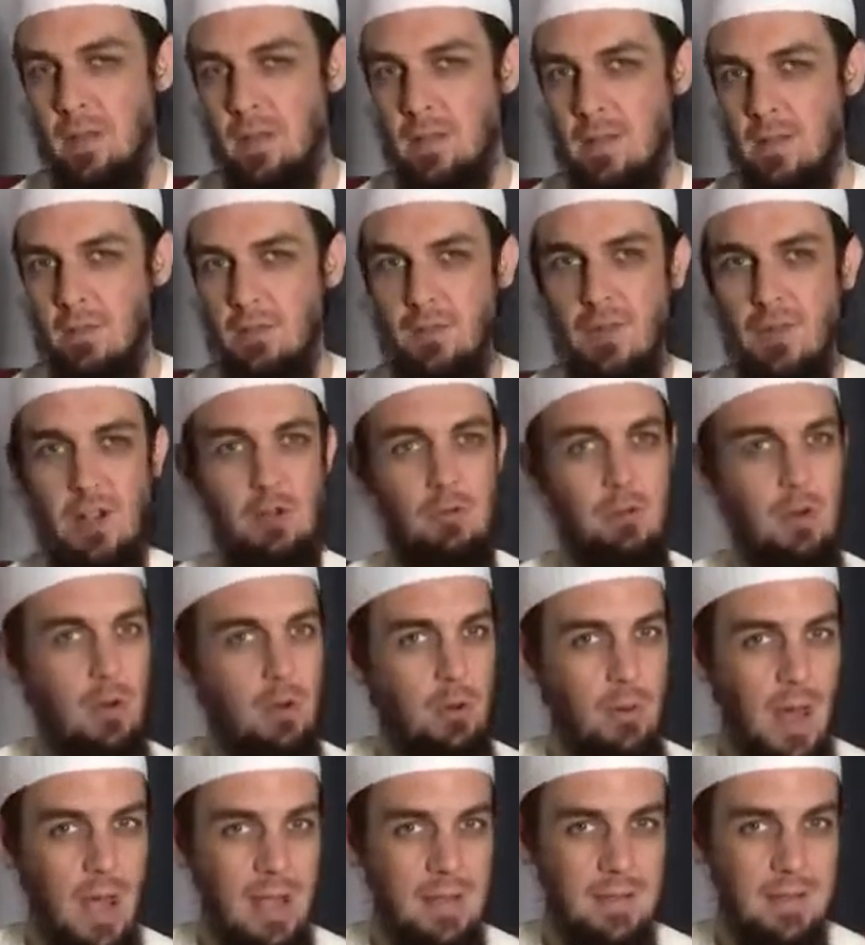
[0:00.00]
To feel
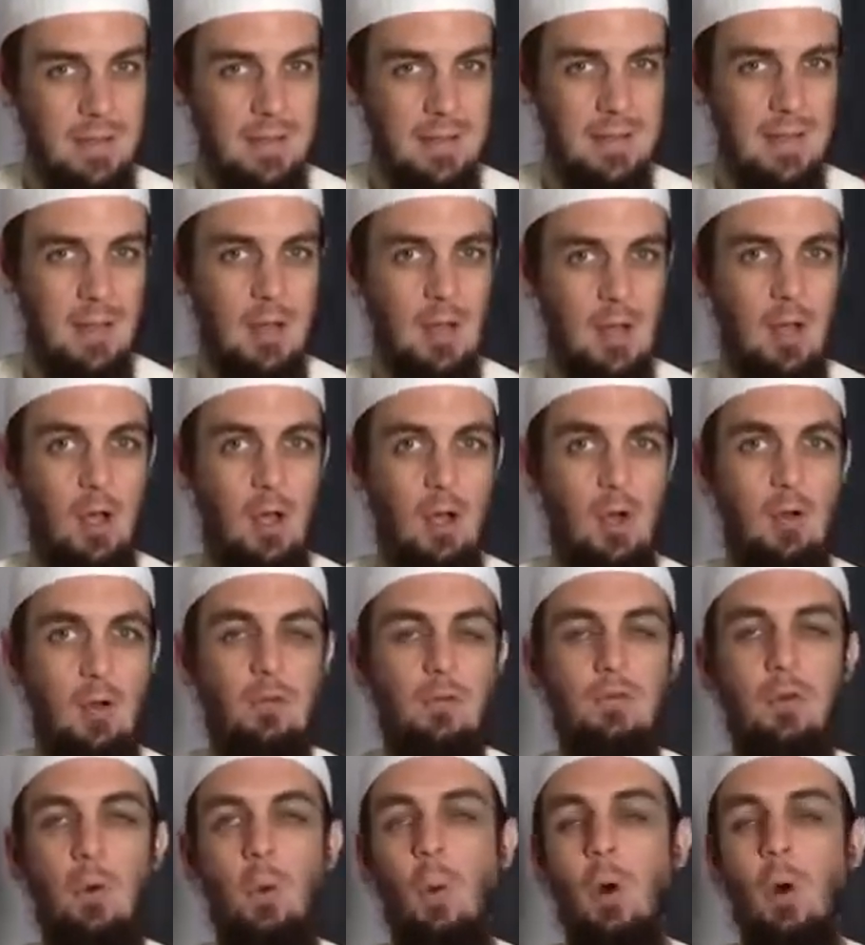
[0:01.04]
regret
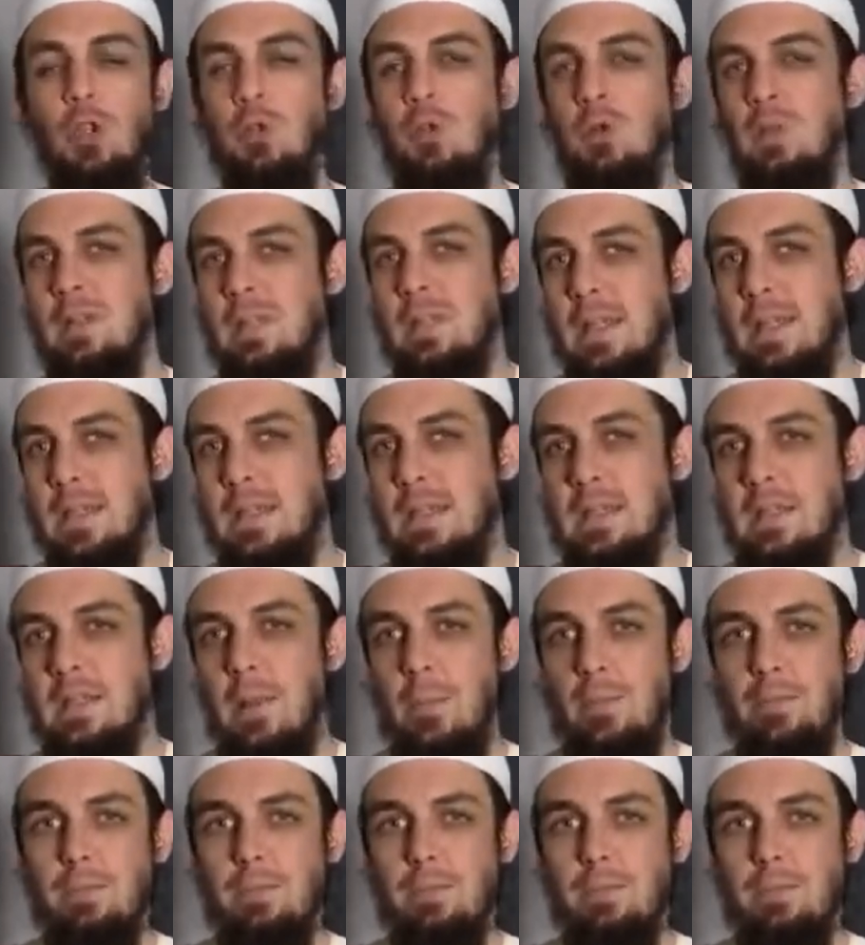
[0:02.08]
for what you did